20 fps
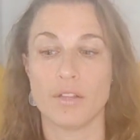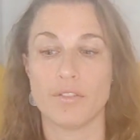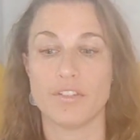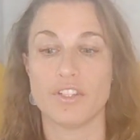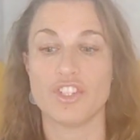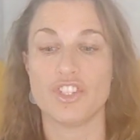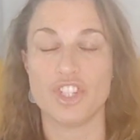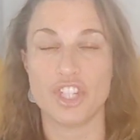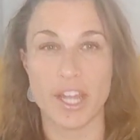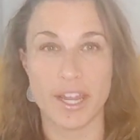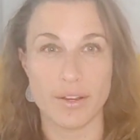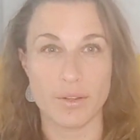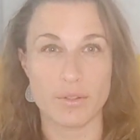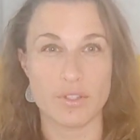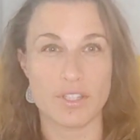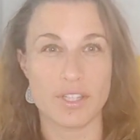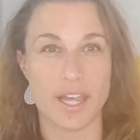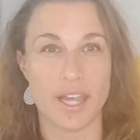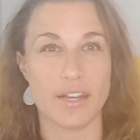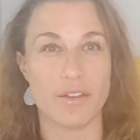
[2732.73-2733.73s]
the shadow
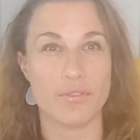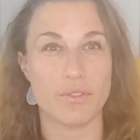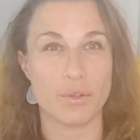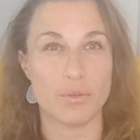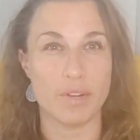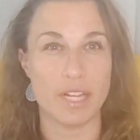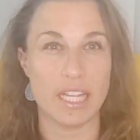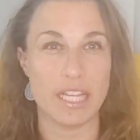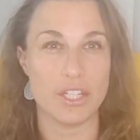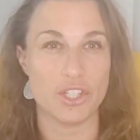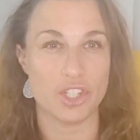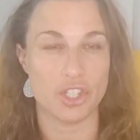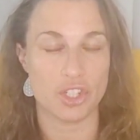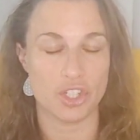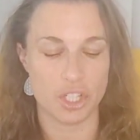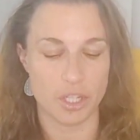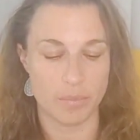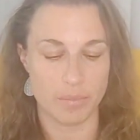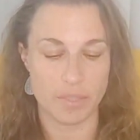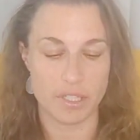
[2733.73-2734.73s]
side of the
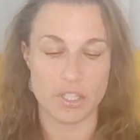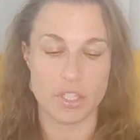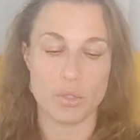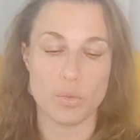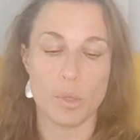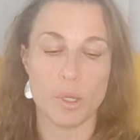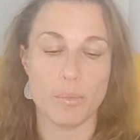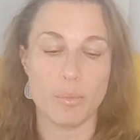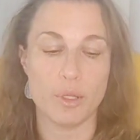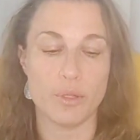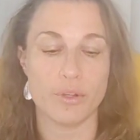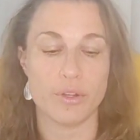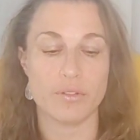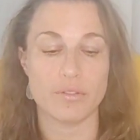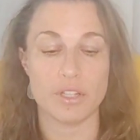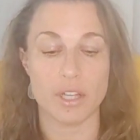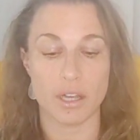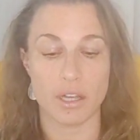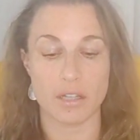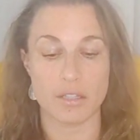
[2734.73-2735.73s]
relationship. This is what Pluto
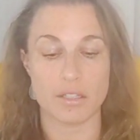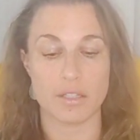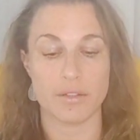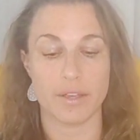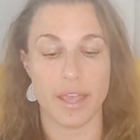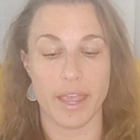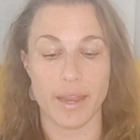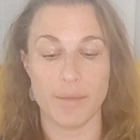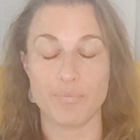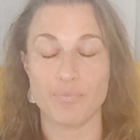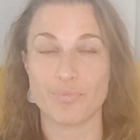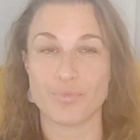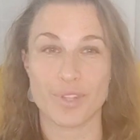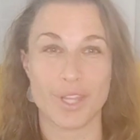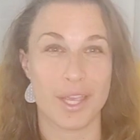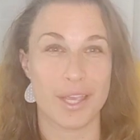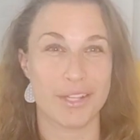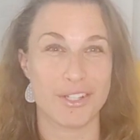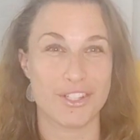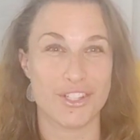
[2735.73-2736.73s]
does, okay?
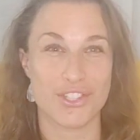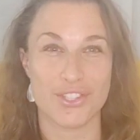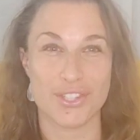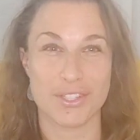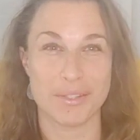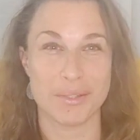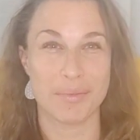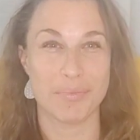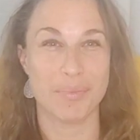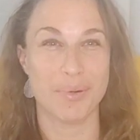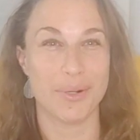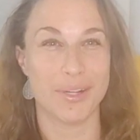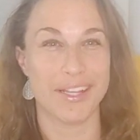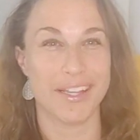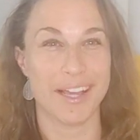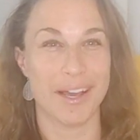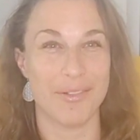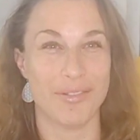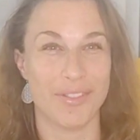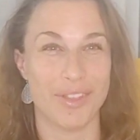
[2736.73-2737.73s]
Just
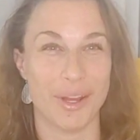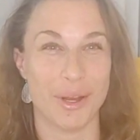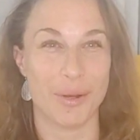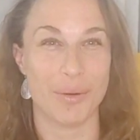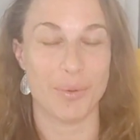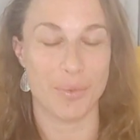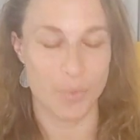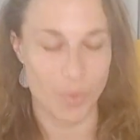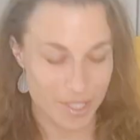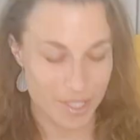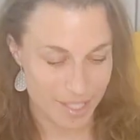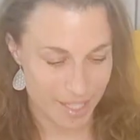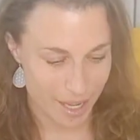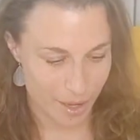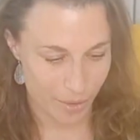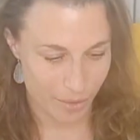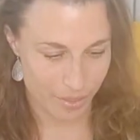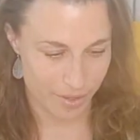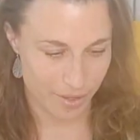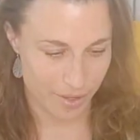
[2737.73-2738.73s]
putting out there what's
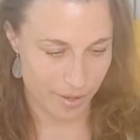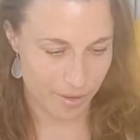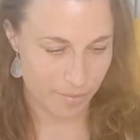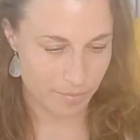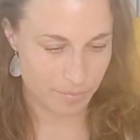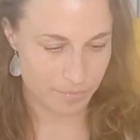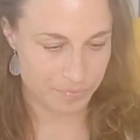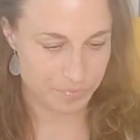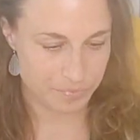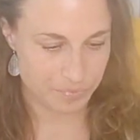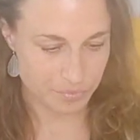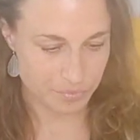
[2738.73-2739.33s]
out there.